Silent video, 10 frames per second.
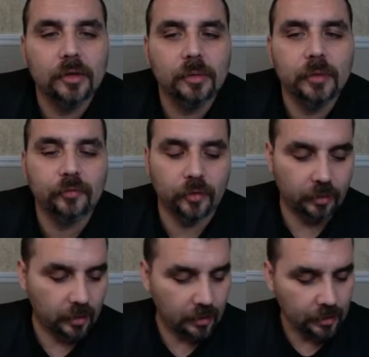You know what
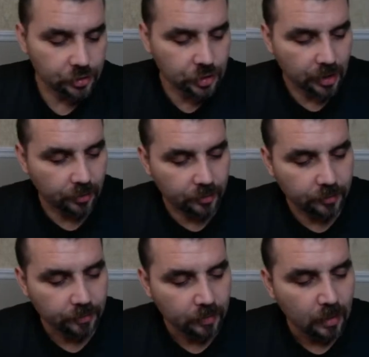I mean? In
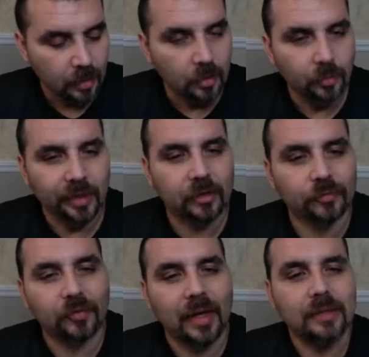general, we
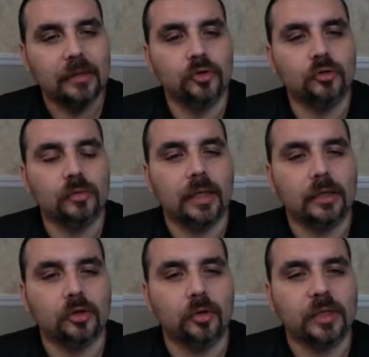conflate the two
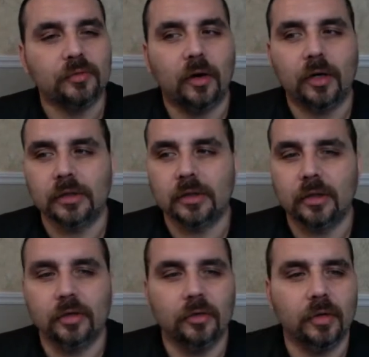things, you know what I mean? As far as,
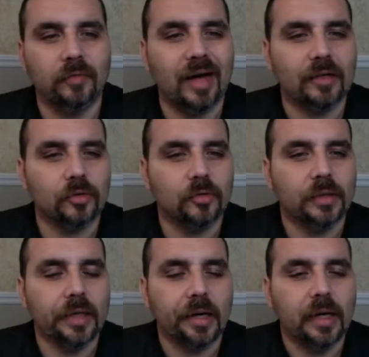the vato
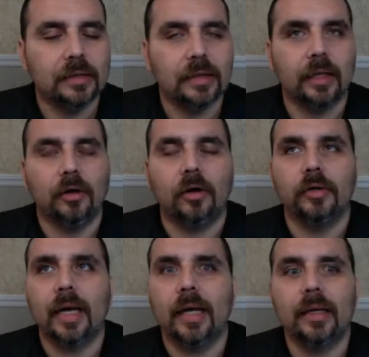and the raza and all
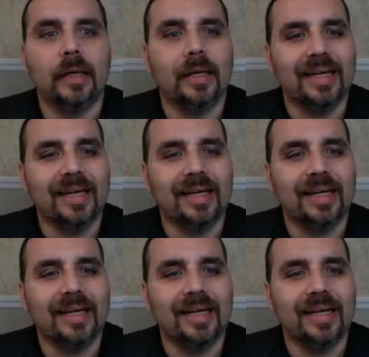that.